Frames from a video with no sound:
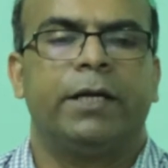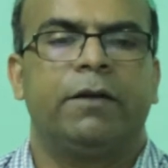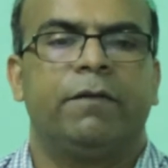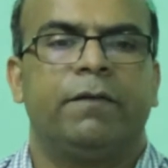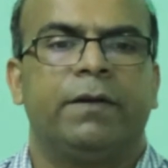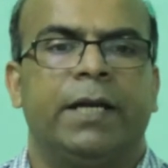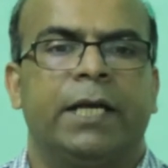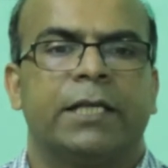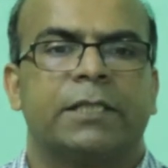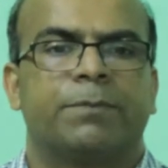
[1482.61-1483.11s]

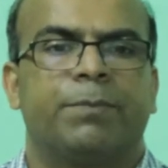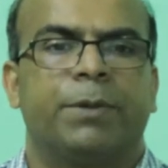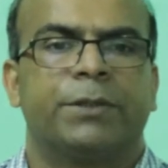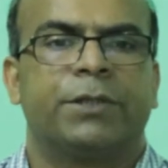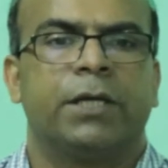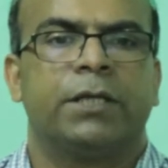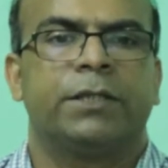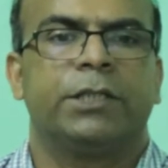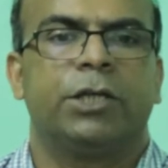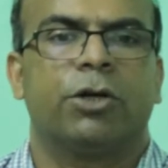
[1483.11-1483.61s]
it in a
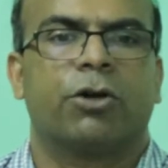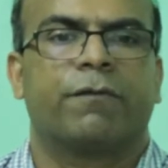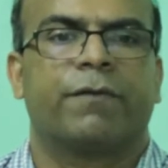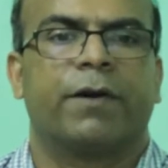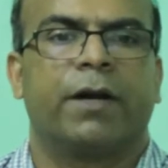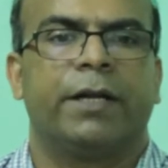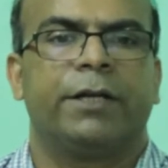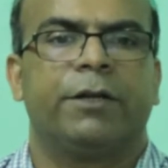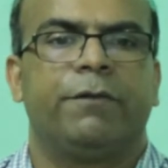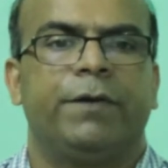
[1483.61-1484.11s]
special theory of
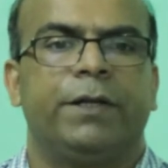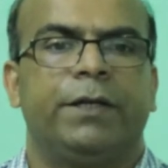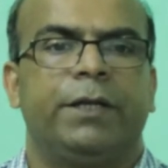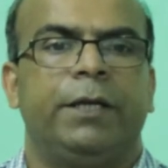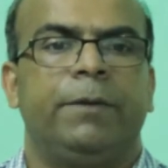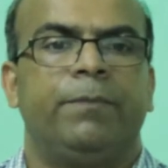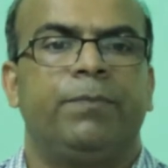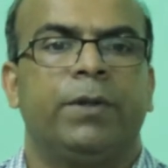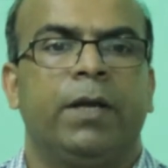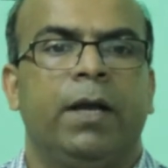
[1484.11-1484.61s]

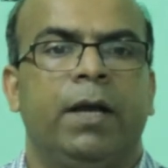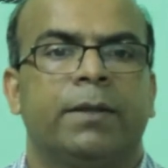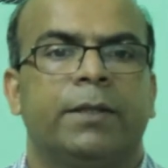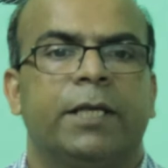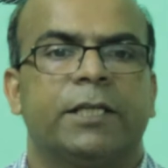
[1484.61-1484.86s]
relativity,